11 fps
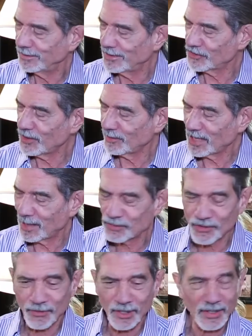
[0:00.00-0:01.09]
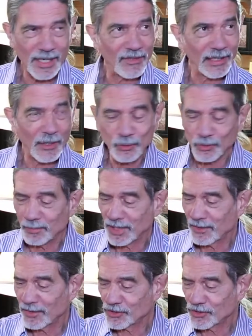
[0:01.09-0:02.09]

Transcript: sometimes if you don't have a lauto player,